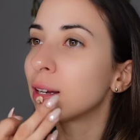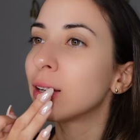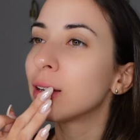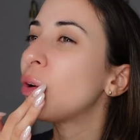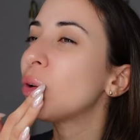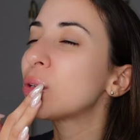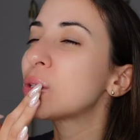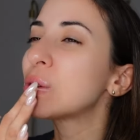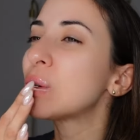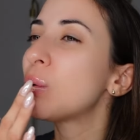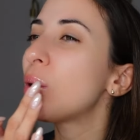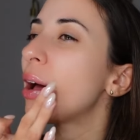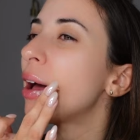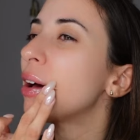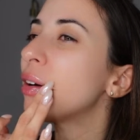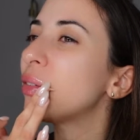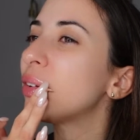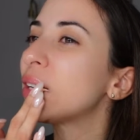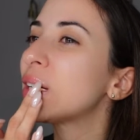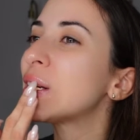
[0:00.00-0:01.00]
Also
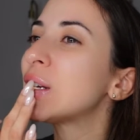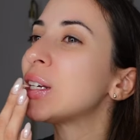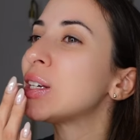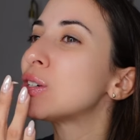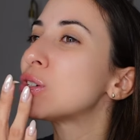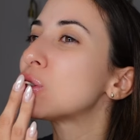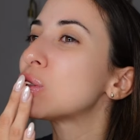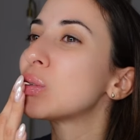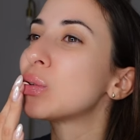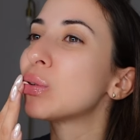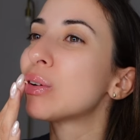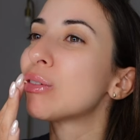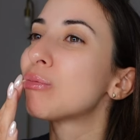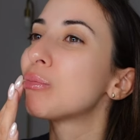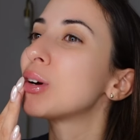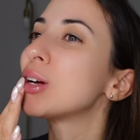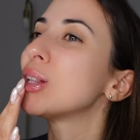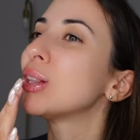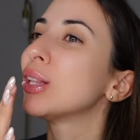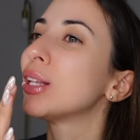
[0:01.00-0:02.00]
having an issue with
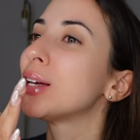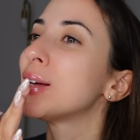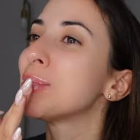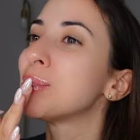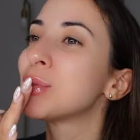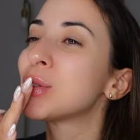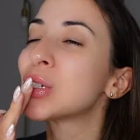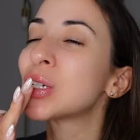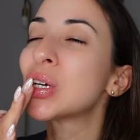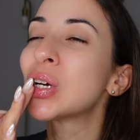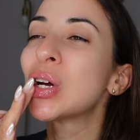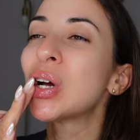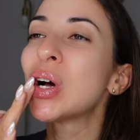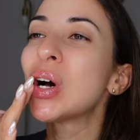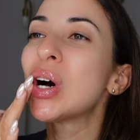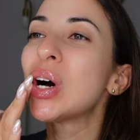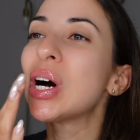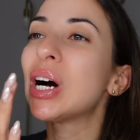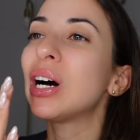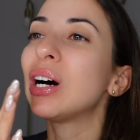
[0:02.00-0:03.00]
my lips
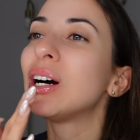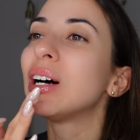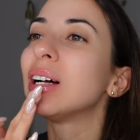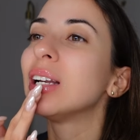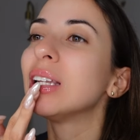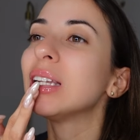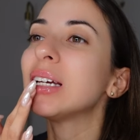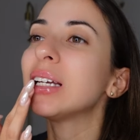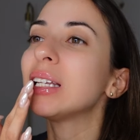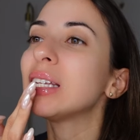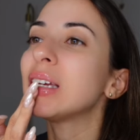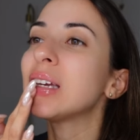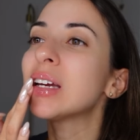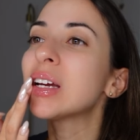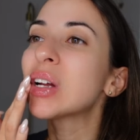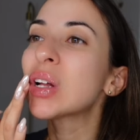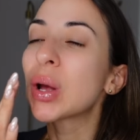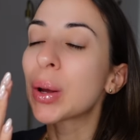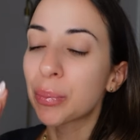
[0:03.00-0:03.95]
uh, lately.